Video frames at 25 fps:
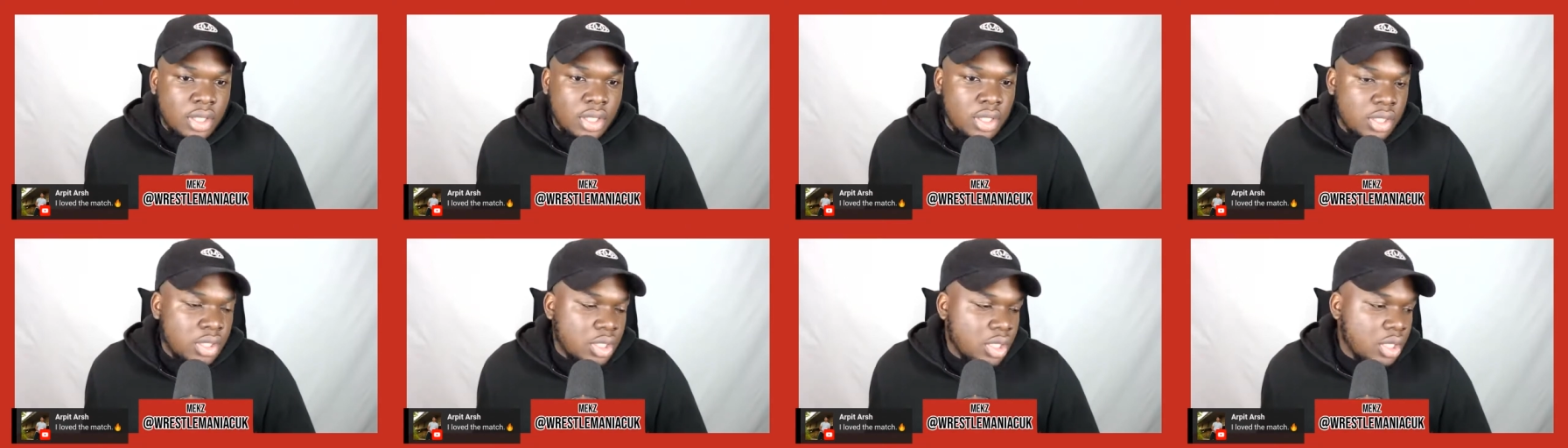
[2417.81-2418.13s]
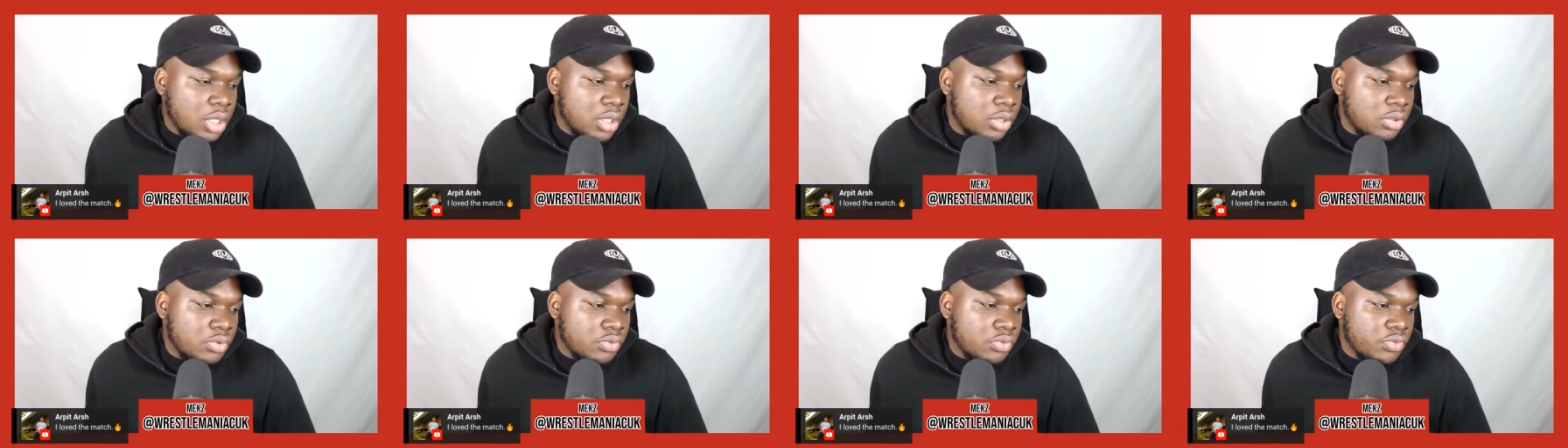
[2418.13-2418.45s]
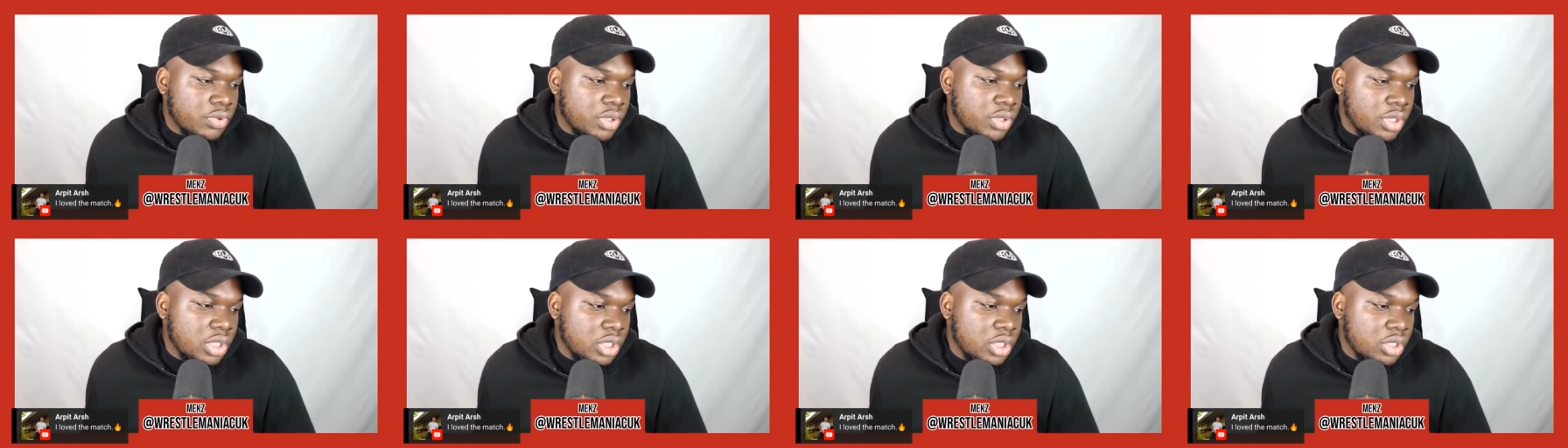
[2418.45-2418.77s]
Yeah,
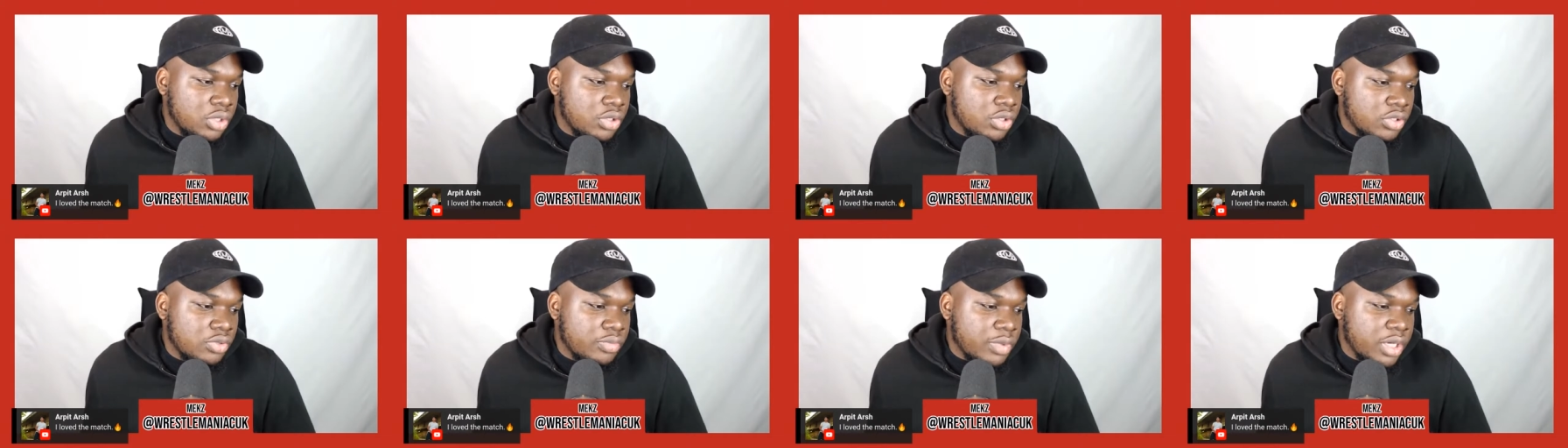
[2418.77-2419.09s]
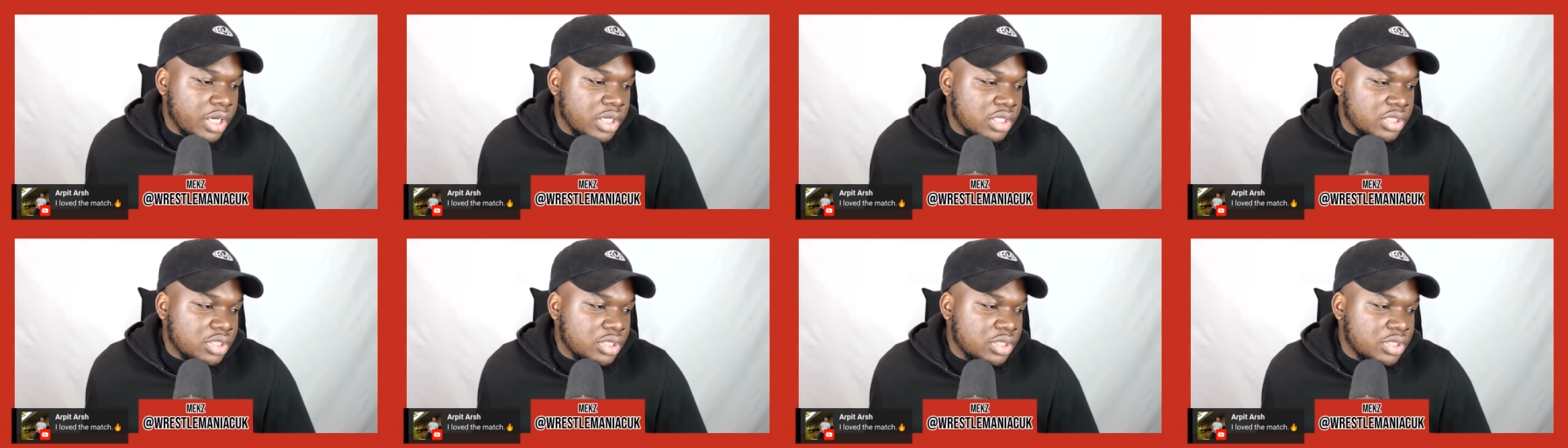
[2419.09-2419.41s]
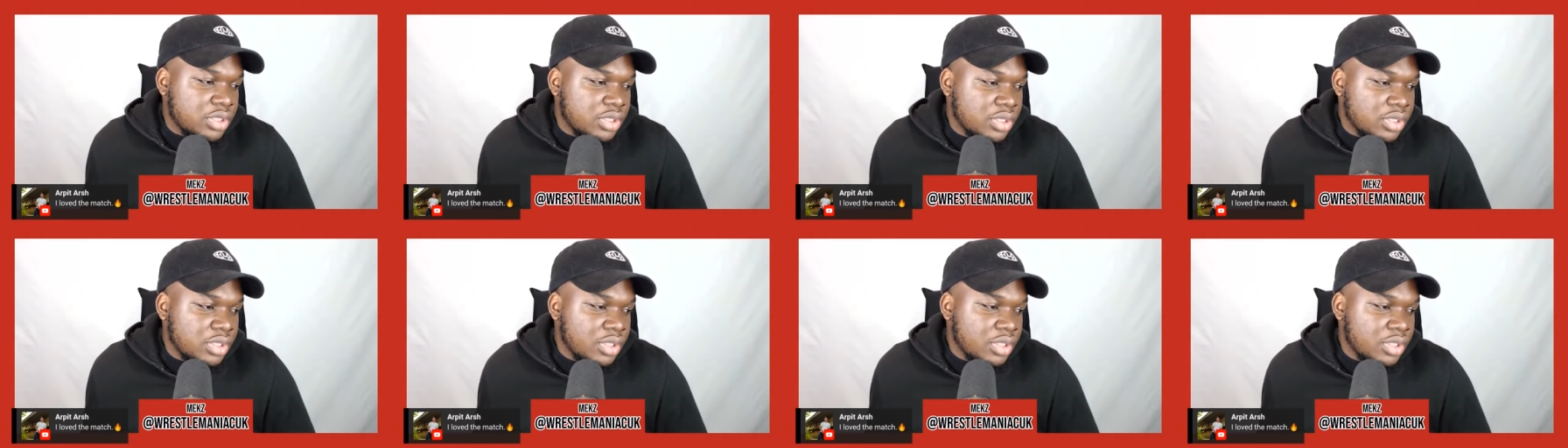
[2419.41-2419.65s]
really good match.